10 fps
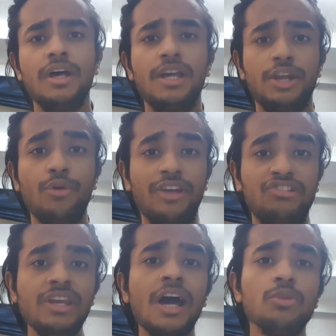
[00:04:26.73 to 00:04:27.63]
Now,
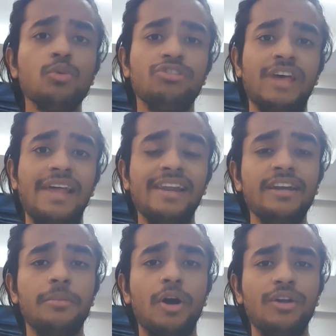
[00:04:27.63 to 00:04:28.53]
Rajinikanth was silent
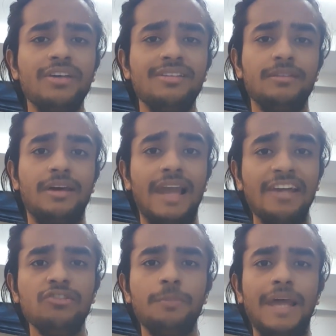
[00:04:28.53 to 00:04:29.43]
about his
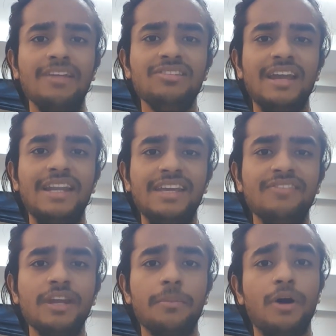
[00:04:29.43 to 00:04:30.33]
alliance plans and
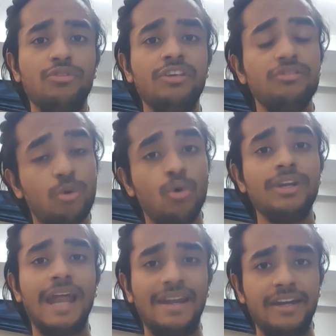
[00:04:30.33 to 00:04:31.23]
even about his own
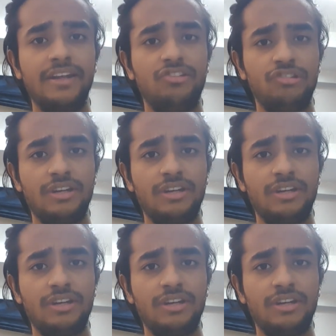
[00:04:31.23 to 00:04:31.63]
candidature.